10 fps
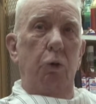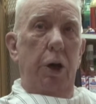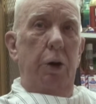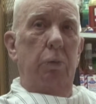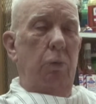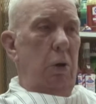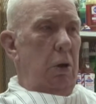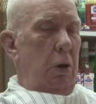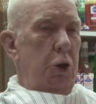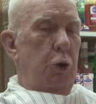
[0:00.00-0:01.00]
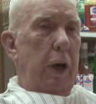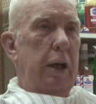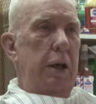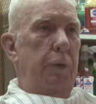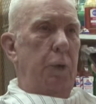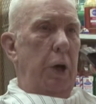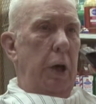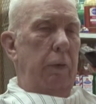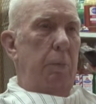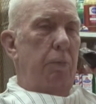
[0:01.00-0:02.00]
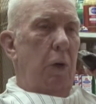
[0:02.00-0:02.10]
rudder, directly in front of him.